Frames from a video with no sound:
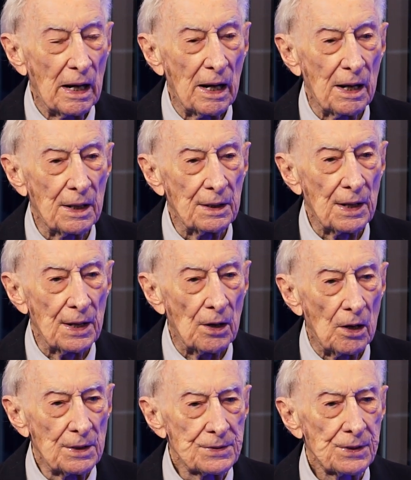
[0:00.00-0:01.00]
and they
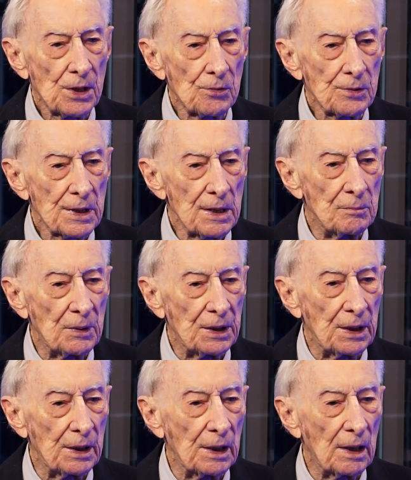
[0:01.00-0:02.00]
also can
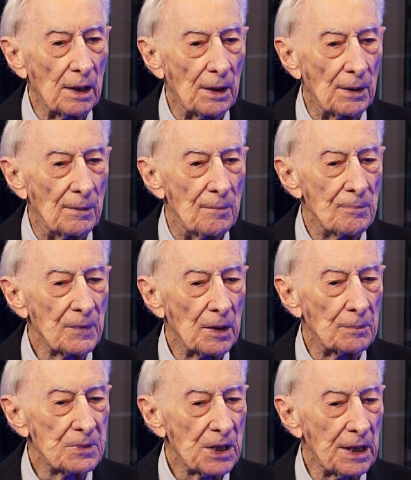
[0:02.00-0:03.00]
be
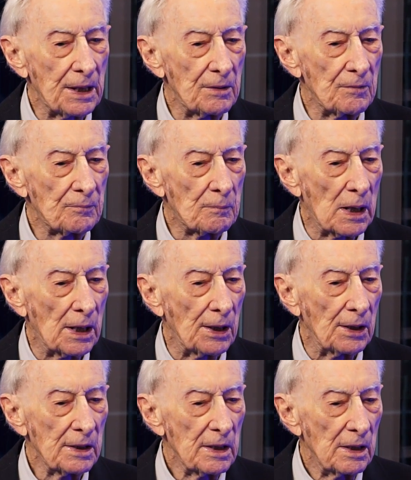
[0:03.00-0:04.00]
obtained
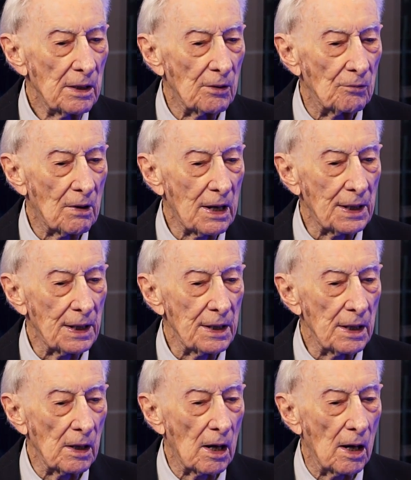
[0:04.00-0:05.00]
by
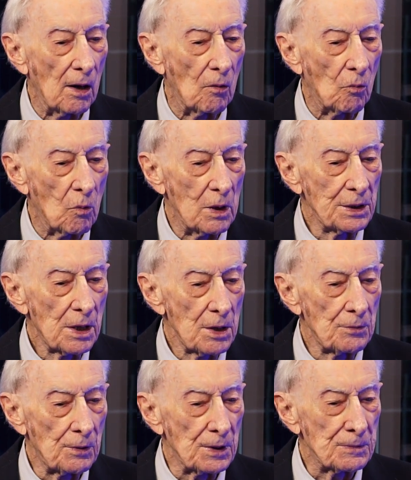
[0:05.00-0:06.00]
writing
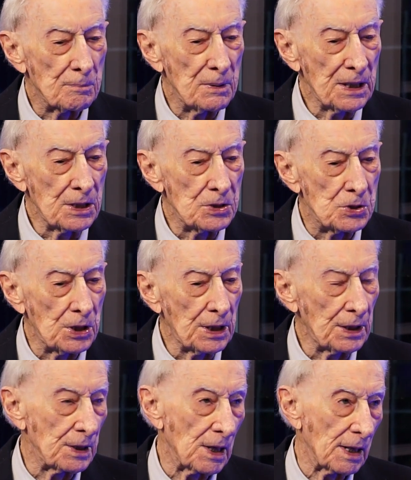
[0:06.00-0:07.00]

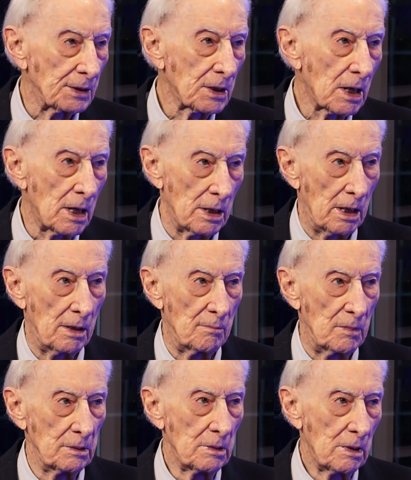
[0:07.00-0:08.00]
100thbg.com,